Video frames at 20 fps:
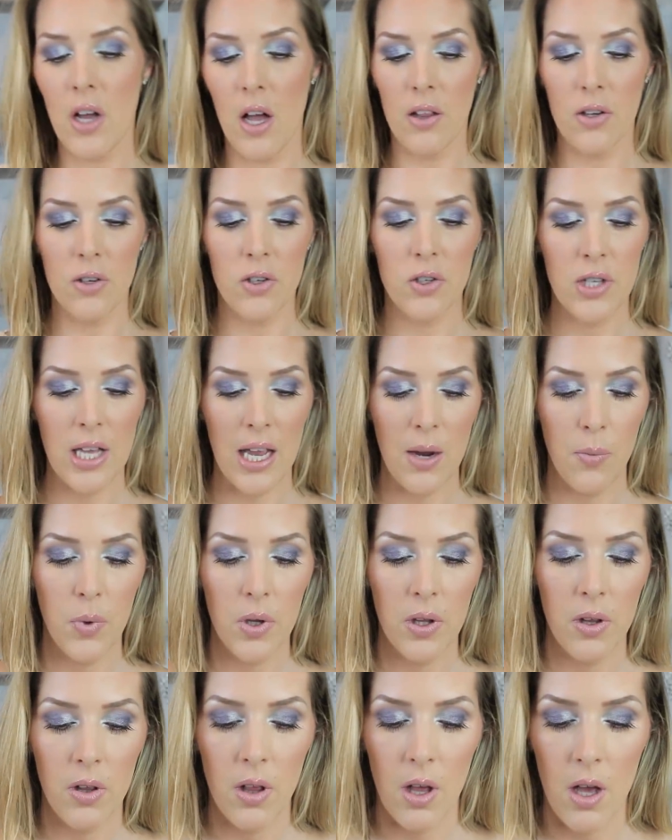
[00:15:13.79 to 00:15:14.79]
the colors. I
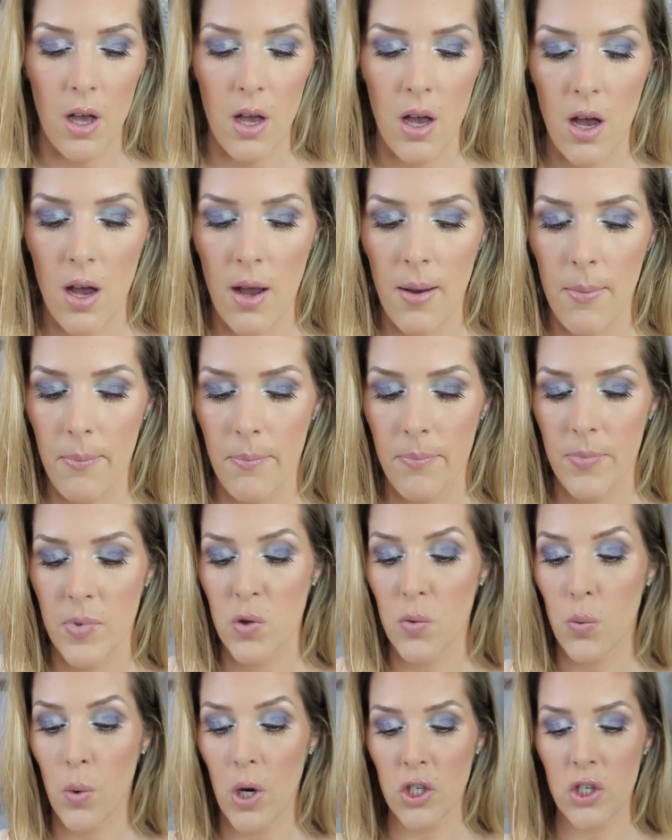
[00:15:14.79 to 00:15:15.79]
will um,
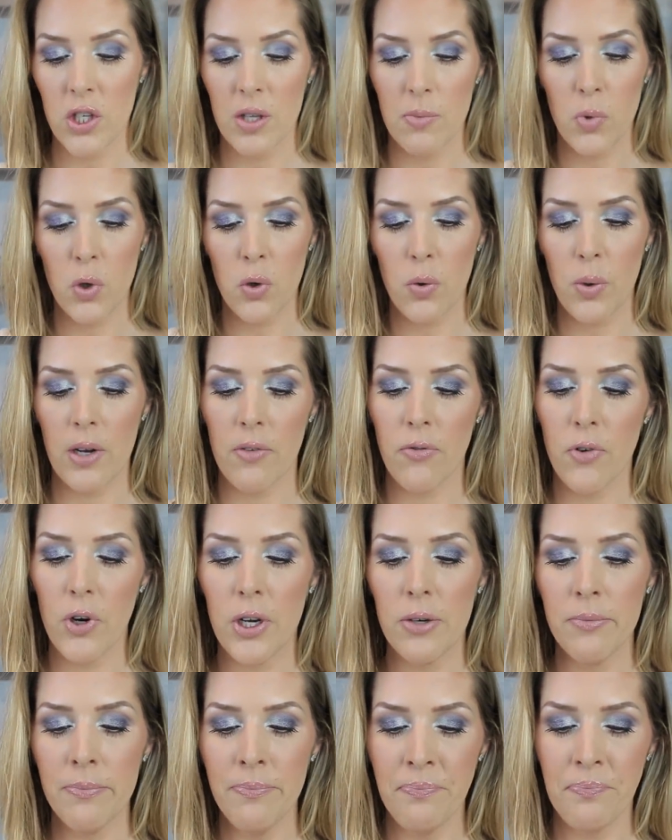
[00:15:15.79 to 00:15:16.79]
swatch them real quick for
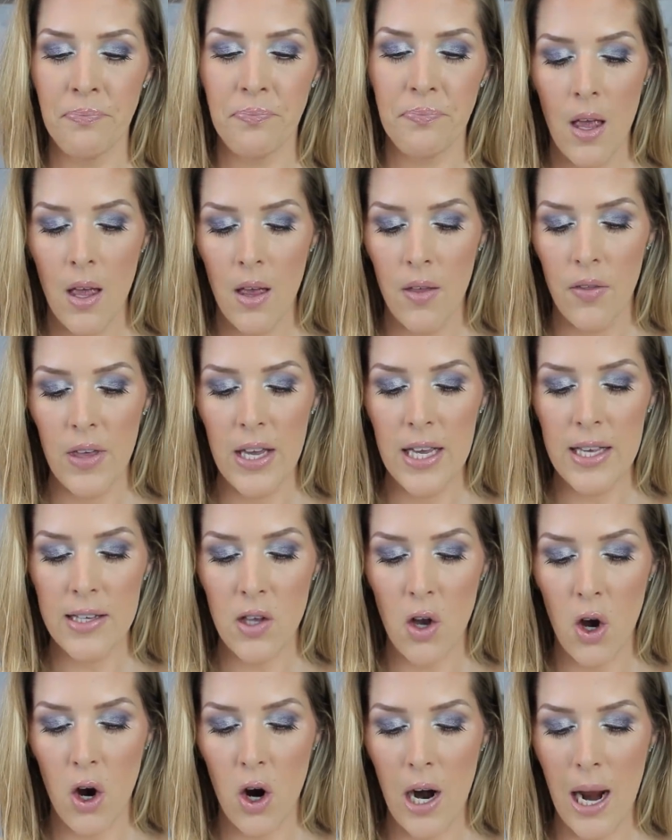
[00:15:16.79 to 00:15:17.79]
you. These
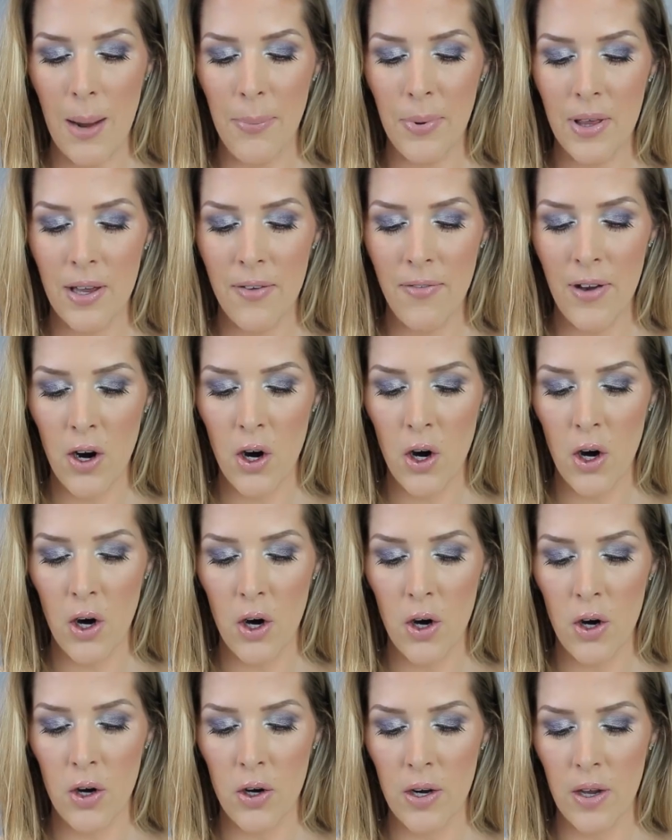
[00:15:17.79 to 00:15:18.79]
are, I believe I
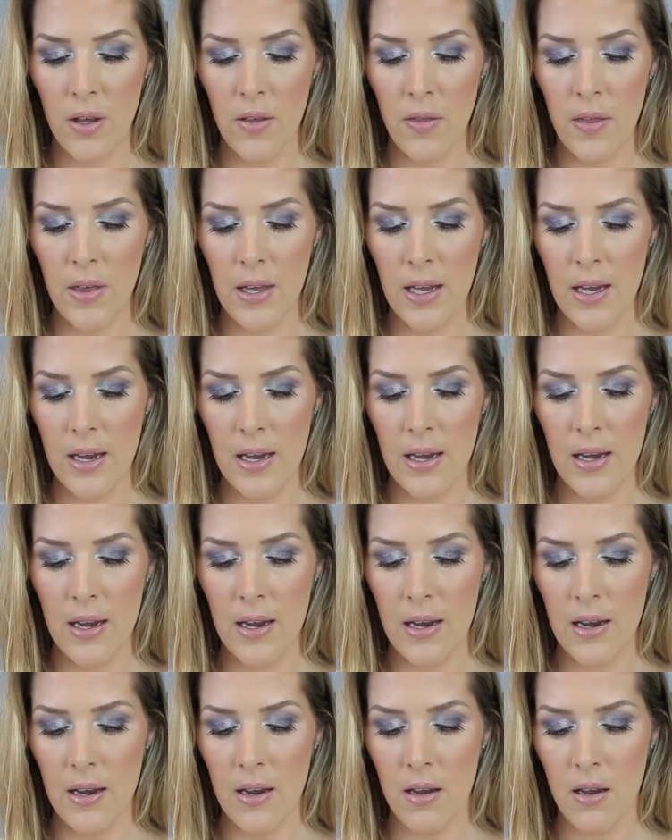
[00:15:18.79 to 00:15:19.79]
heard
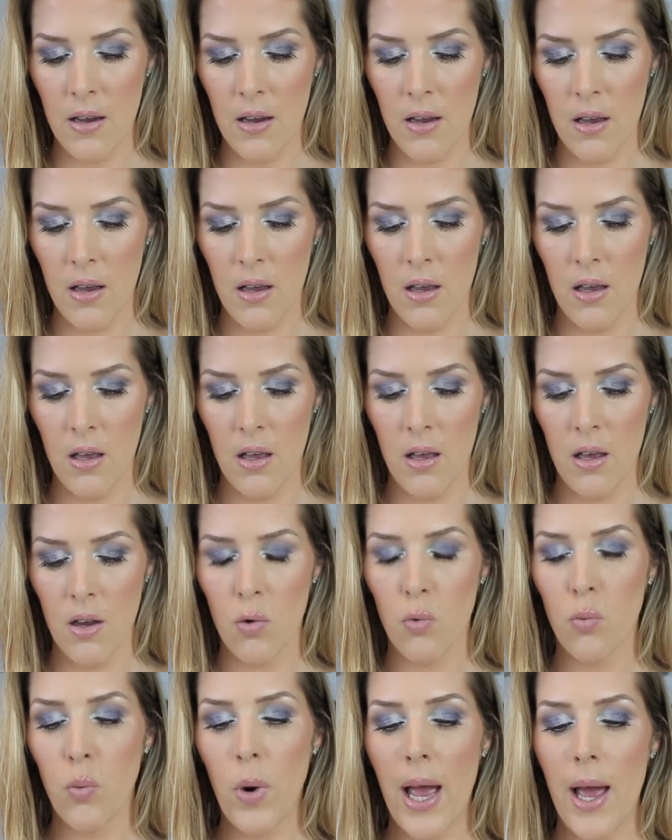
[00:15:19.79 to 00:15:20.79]
the
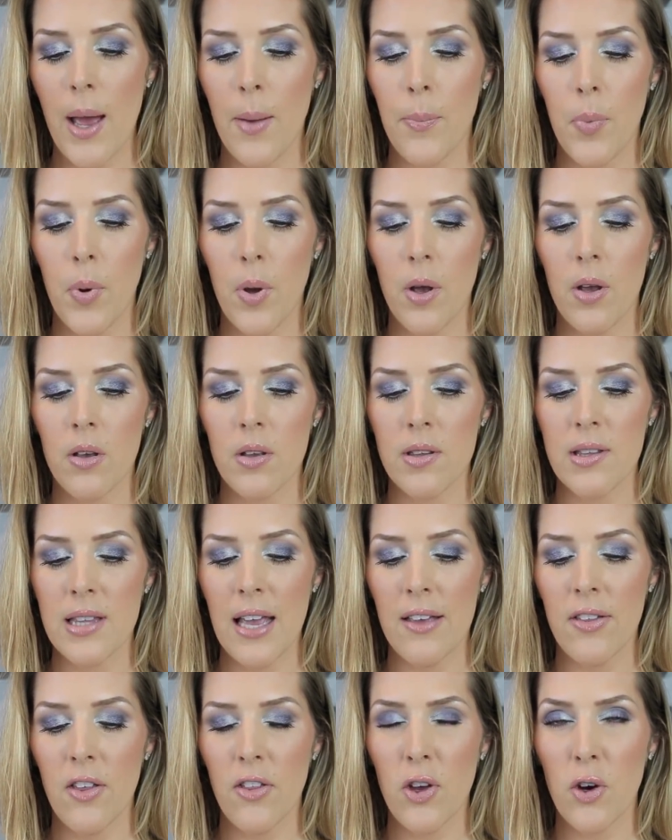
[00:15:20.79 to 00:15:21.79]
rep
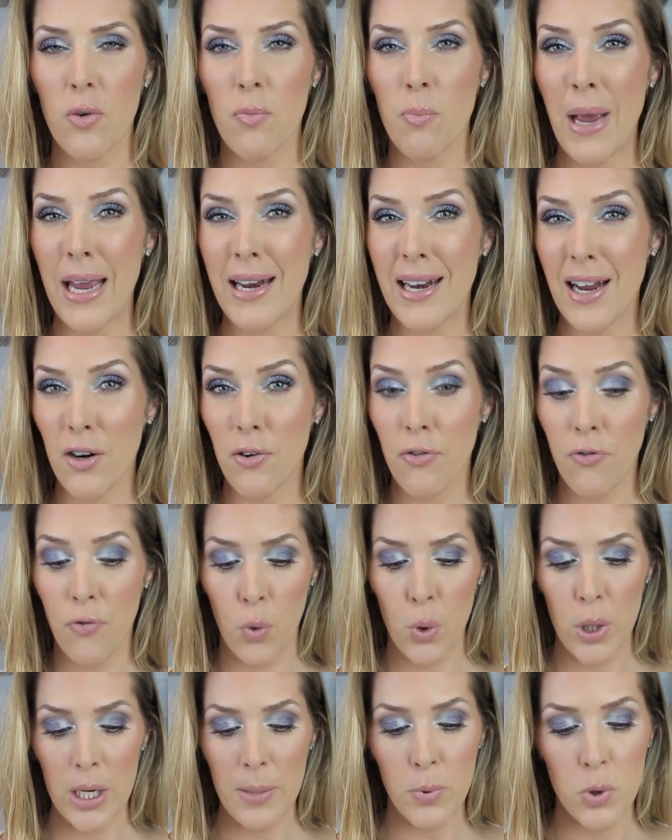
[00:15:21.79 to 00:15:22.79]
say that they're made out of
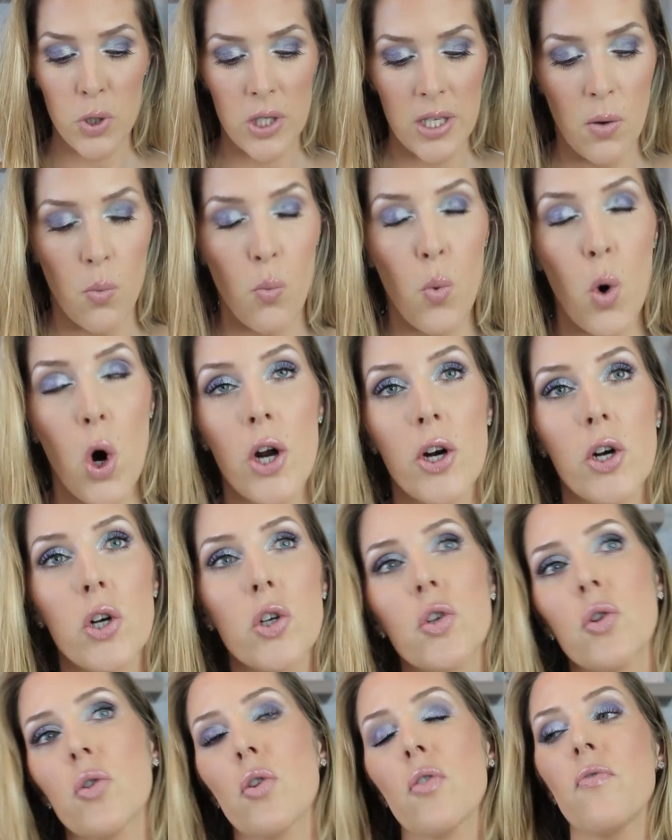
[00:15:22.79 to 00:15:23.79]
40% water.
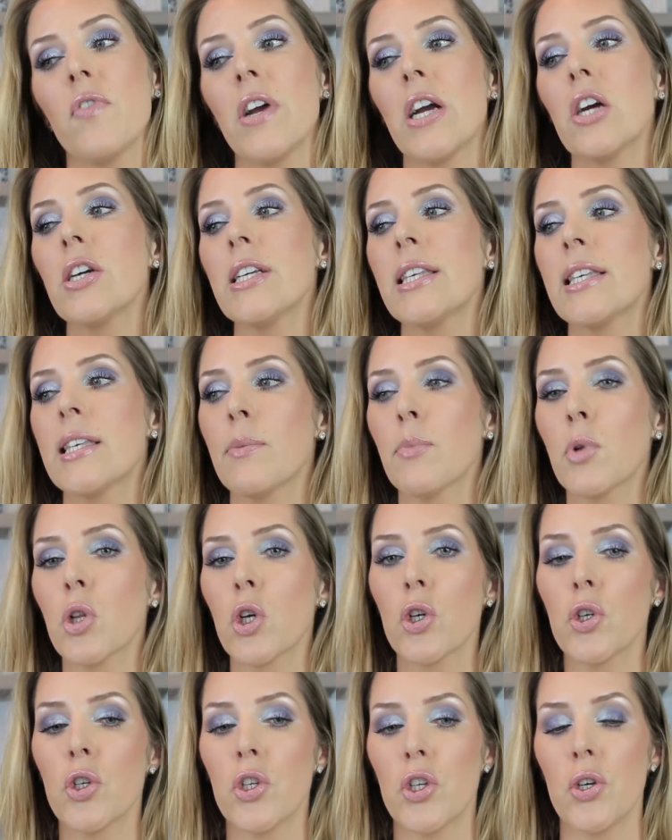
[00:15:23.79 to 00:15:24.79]
So they're very
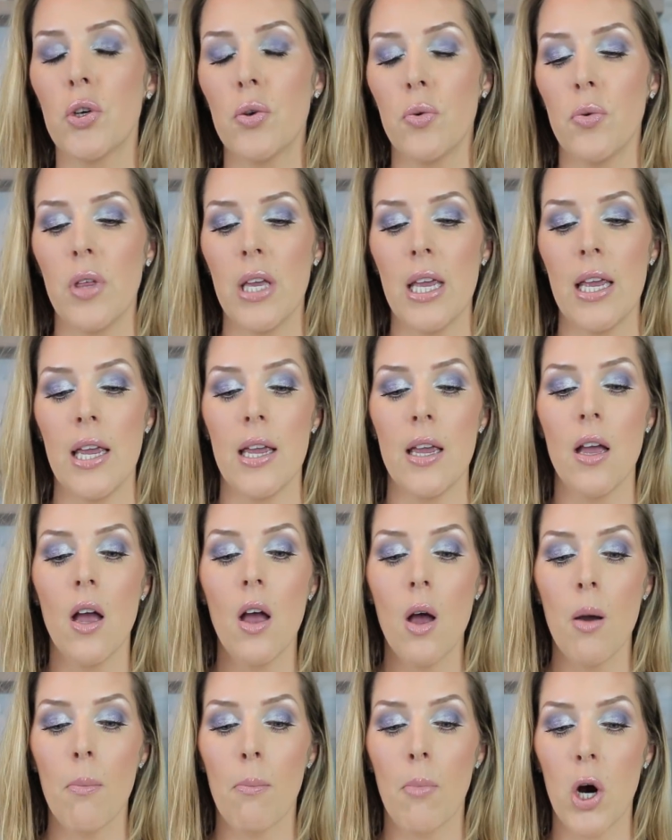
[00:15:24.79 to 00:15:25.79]
similar to the
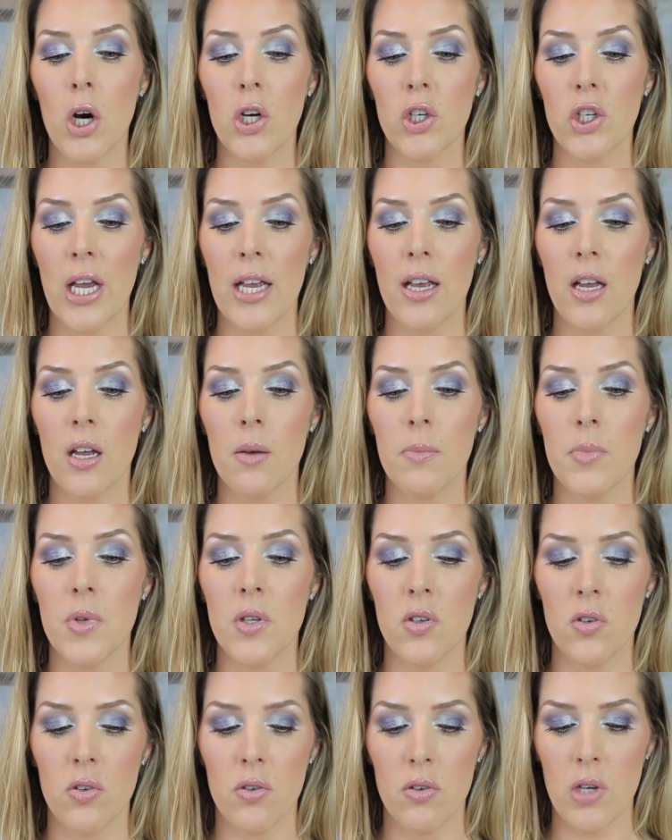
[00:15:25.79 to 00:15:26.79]
Marc
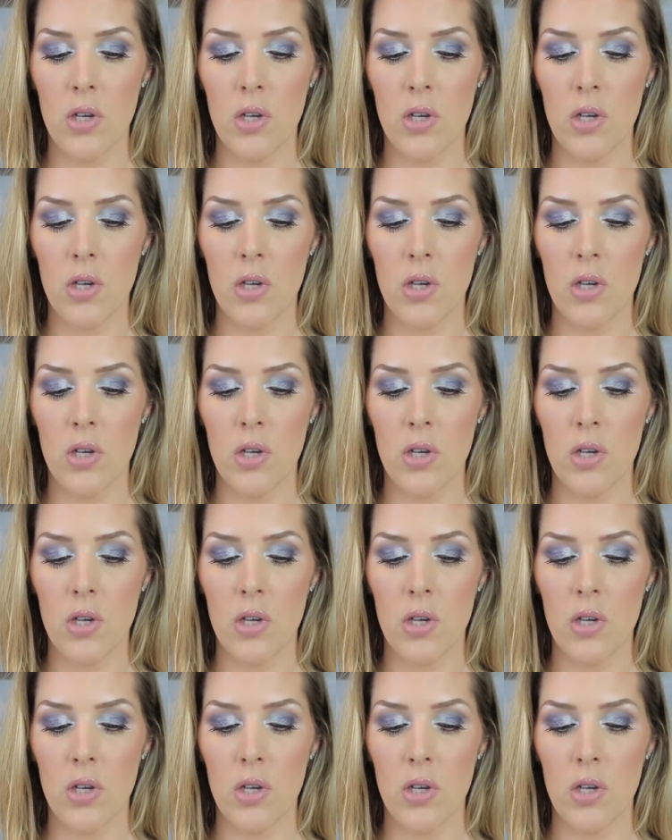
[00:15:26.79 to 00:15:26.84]
Jacobs,